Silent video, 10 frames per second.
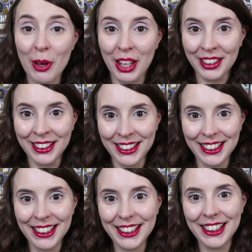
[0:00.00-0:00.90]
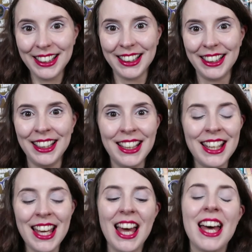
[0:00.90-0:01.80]
one.
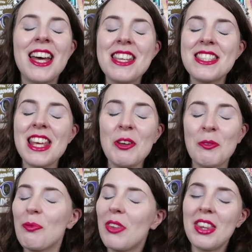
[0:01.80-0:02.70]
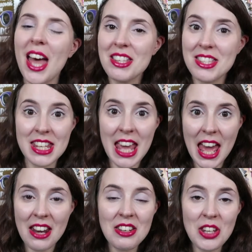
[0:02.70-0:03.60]
So that's the
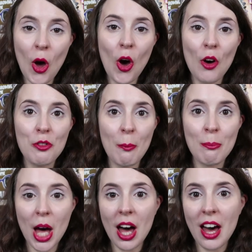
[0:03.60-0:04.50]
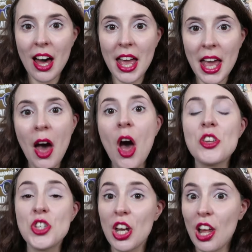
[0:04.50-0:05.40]
end of my
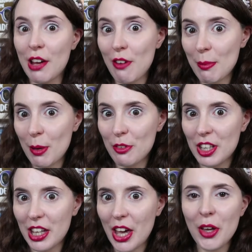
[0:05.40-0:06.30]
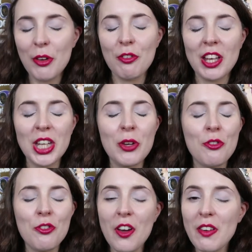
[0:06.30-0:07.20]
July wrap up video. Thank
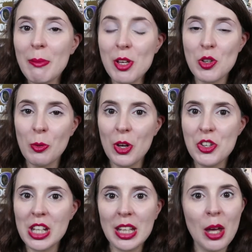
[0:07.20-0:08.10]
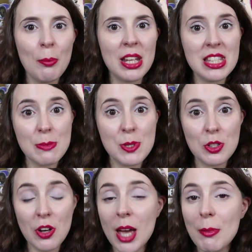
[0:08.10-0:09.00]
you very much for watching. Please
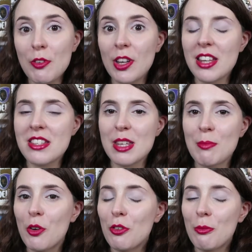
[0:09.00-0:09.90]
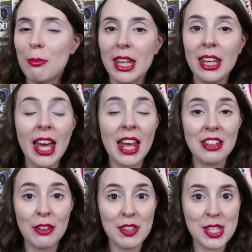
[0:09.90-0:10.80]
subscribe if you'd like to see more from me
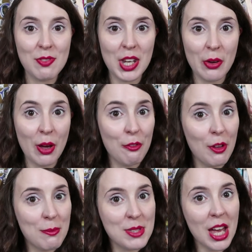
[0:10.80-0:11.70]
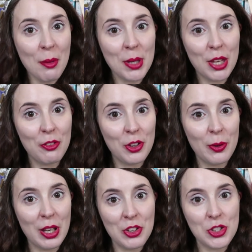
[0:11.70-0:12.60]
and give this video a thumbs up if
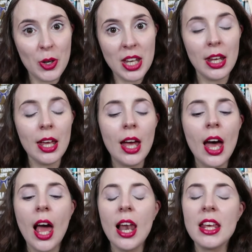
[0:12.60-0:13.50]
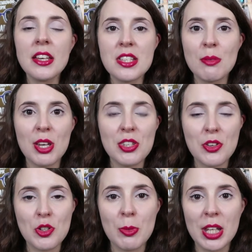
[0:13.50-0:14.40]
you enjoyed it. Links to my
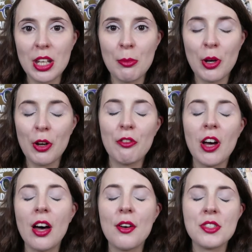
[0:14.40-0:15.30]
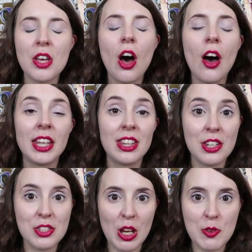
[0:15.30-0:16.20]
social media profiles are in the
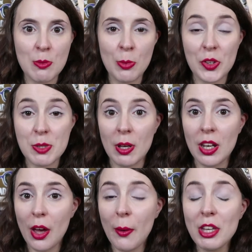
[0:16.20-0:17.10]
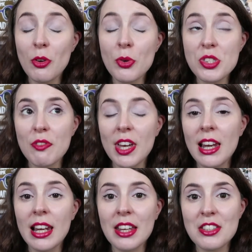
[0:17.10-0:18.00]
description box below and you'll also
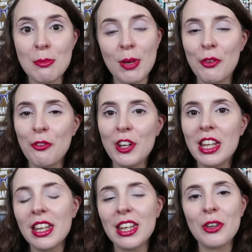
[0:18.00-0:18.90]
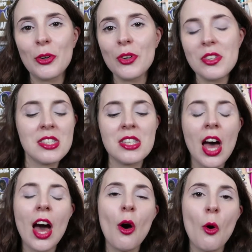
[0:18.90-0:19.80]
find a link to my free e-course
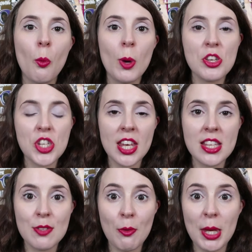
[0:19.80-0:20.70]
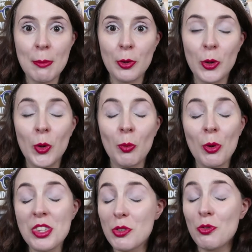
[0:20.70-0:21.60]
which is for people who
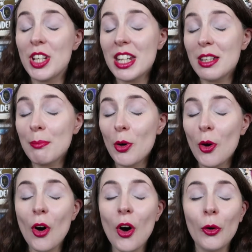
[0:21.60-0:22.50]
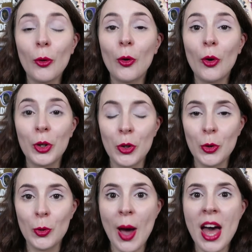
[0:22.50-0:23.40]
want to read more or
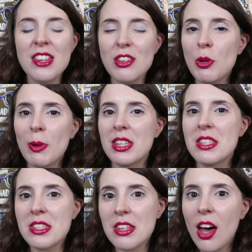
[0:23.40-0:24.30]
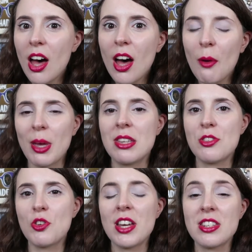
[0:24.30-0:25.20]
who don't know where to start
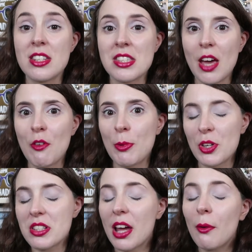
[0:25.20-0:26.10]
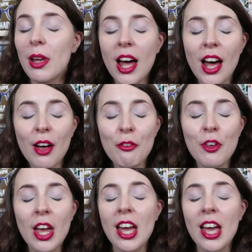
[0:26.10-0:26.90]
when trying to discover books they'll love.